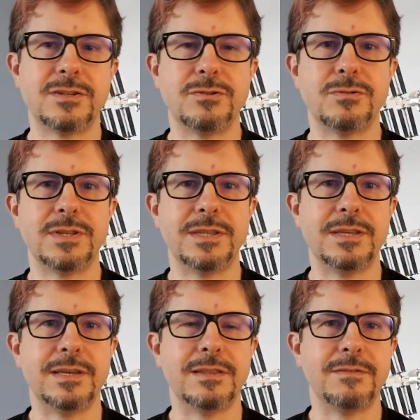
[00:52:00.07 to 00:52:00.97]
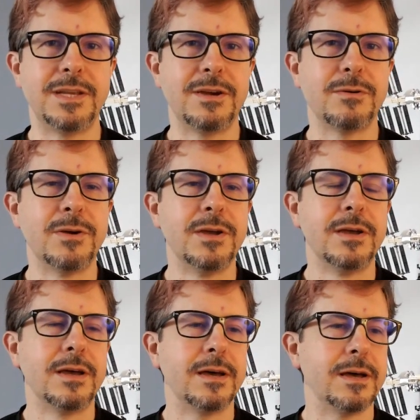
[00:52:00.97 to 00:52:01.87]
to in the video,
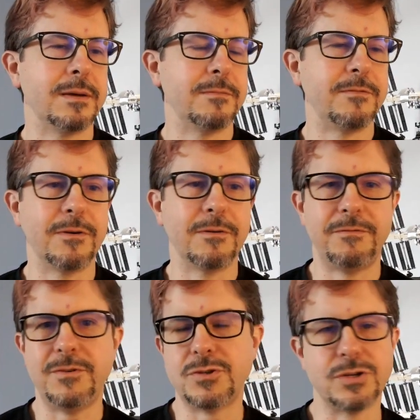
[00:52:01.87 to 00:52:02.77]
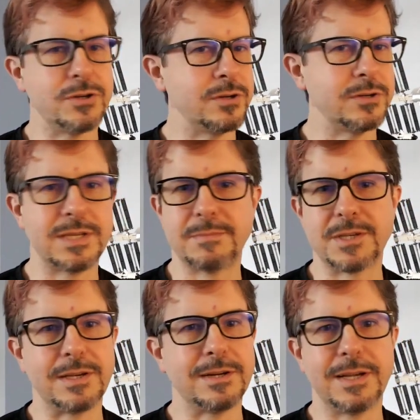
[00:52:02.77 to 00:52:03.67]
for future
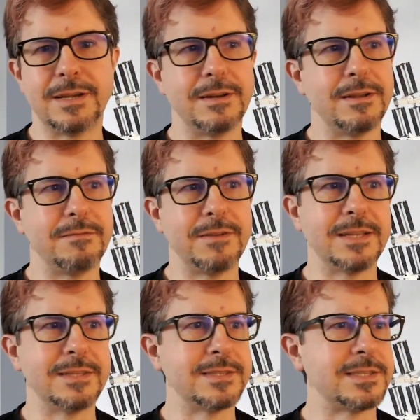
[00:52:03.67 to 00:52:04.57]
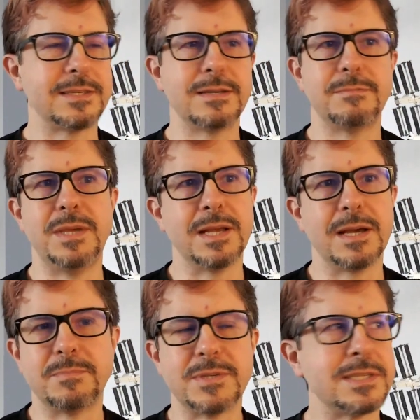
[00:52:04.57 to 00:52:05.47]
Samsung Internet events,
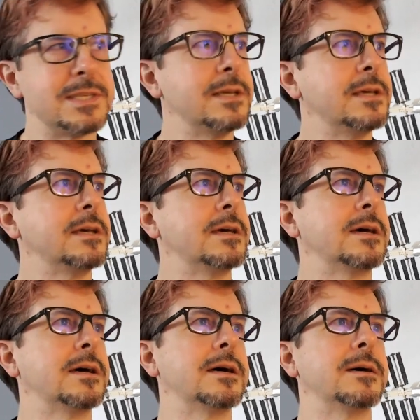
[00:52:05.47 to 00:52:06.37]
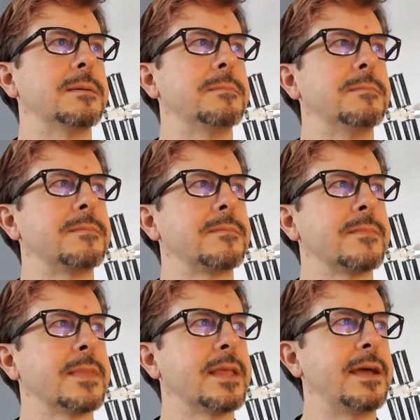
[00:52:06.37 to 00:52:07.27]
meetups, and
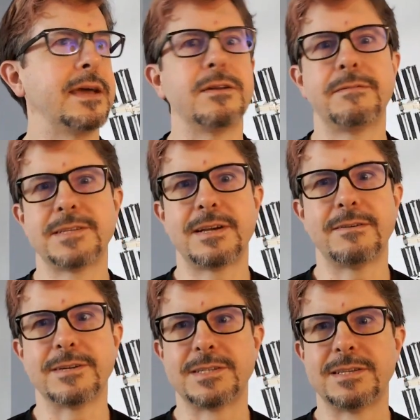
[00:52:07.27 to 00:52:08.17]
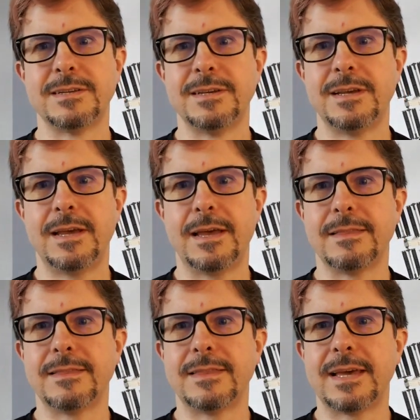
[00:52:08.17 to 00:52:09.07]
office hours.
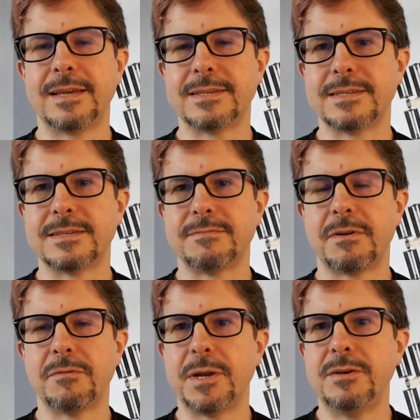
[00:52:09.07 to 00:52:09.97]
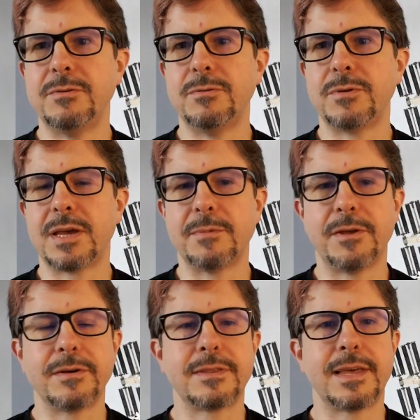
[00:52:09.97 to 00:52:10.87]
And thanks for everybody who came
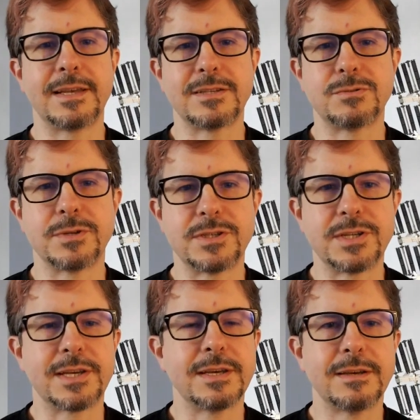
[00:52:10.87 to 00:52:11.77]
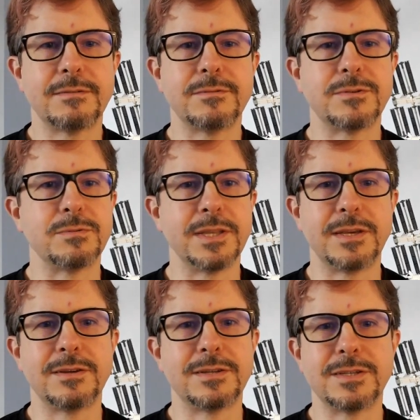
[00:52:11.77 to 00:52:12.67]
along. Thanks, Srushtika. It was really
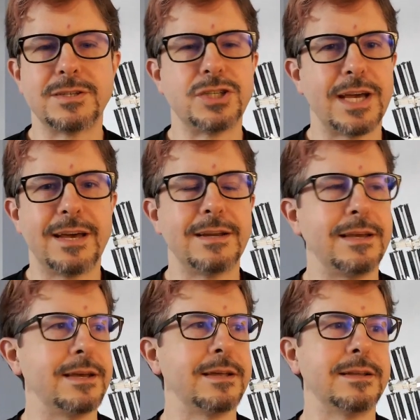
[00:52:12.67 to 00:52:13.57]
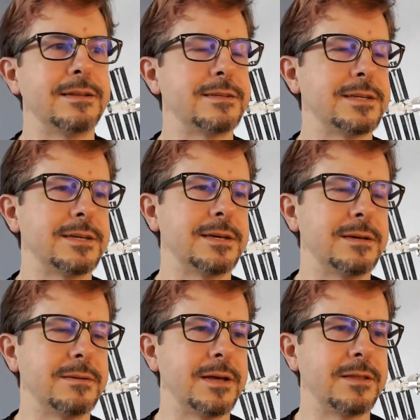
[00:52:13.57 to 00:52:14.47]
good to chat, and
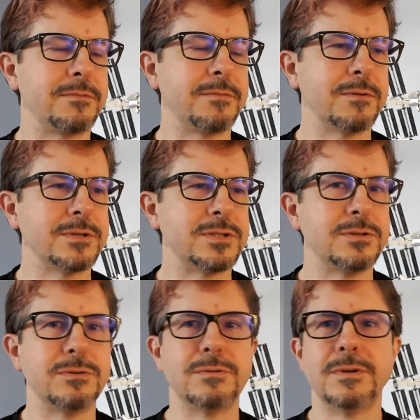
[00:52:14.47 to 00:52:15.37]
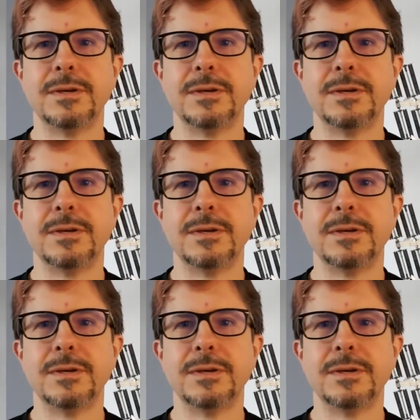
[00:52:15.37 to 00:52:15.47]
I look forward to